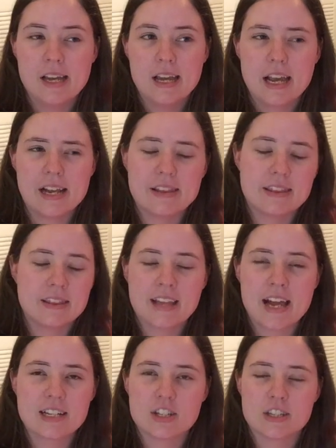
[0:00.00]
And
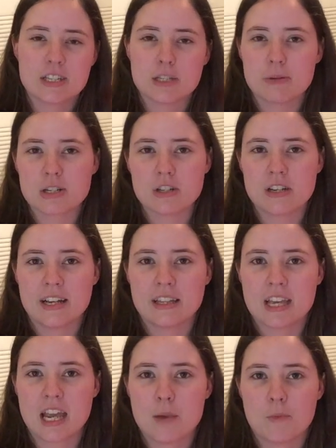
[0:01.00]
that's just a special day in the
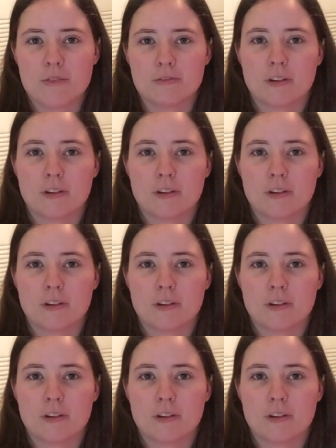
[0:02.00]
game where for